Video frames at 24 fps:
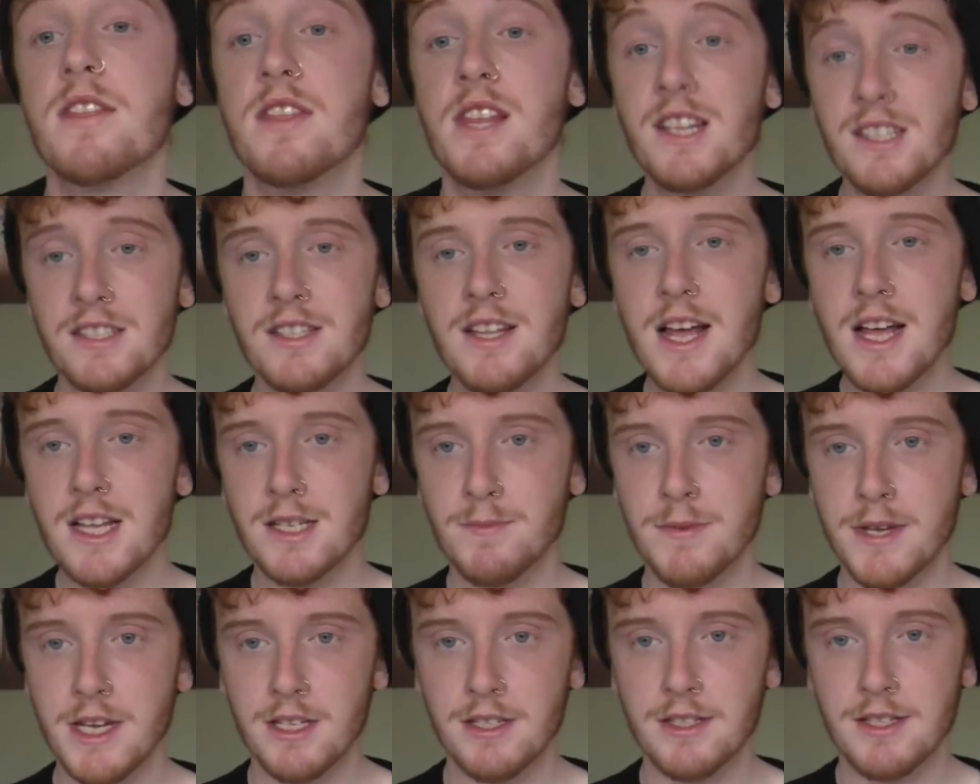This
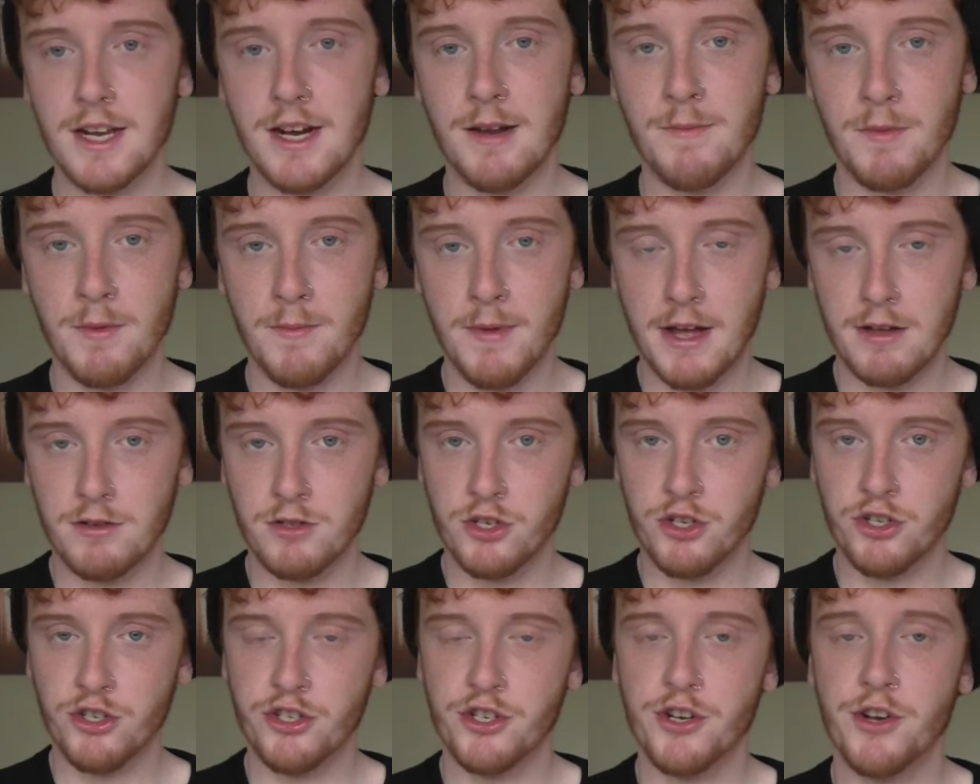last piece that I'm about
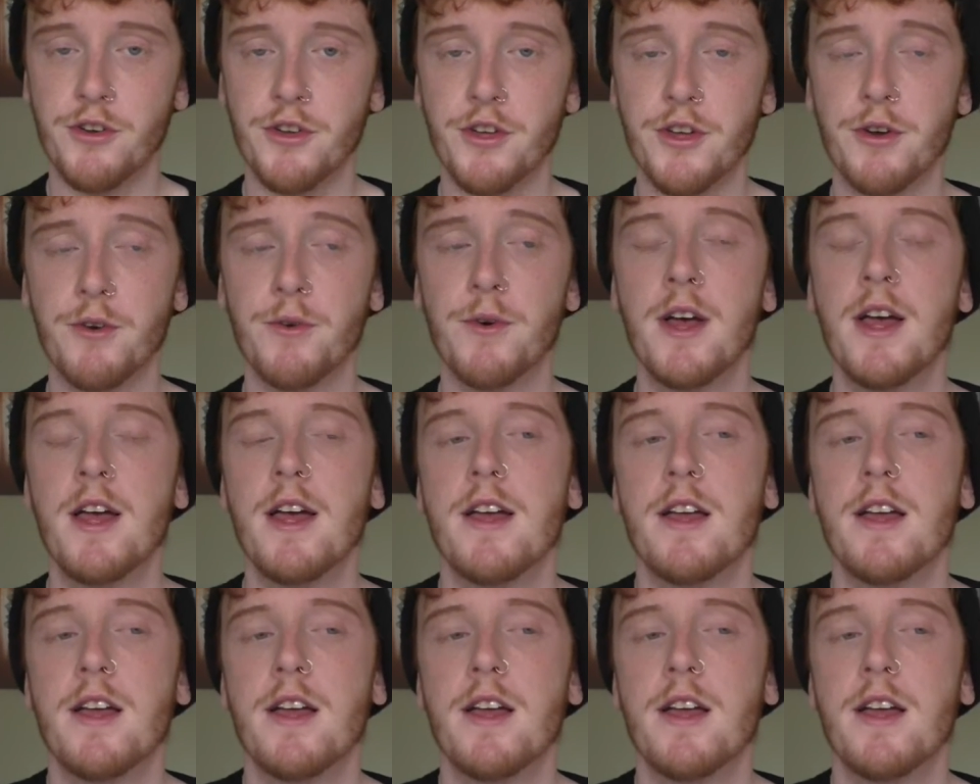to show you